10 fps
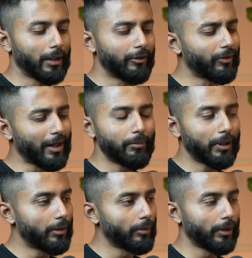it's
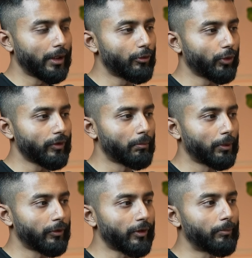unbelievable, right? For
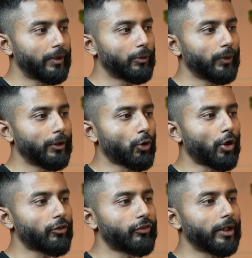example, something will
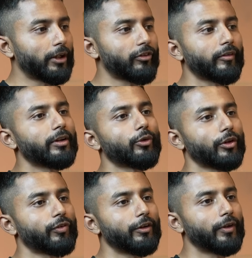not sell at
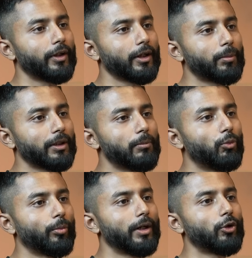7,500, but the
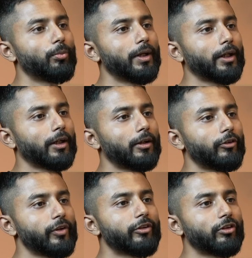moment you make it
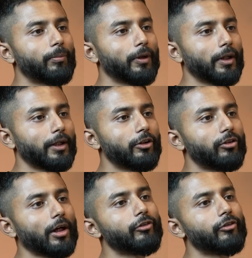6,999, it starts